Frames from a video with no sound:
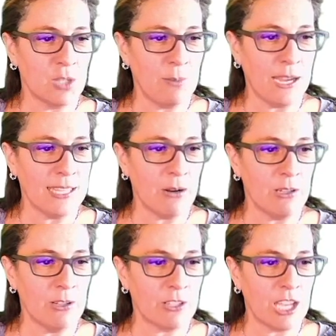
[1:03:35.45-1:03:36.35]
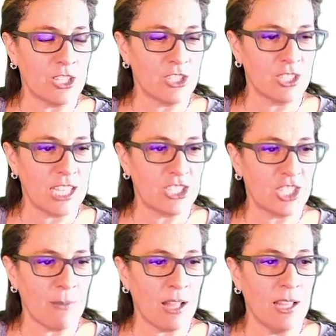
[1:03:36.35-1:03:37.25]
the binary notation,
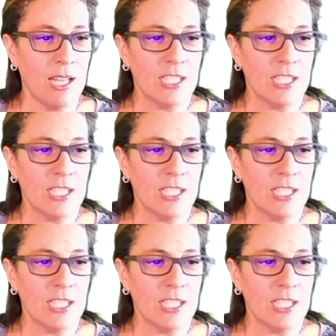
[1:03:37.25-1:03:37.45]
HTML.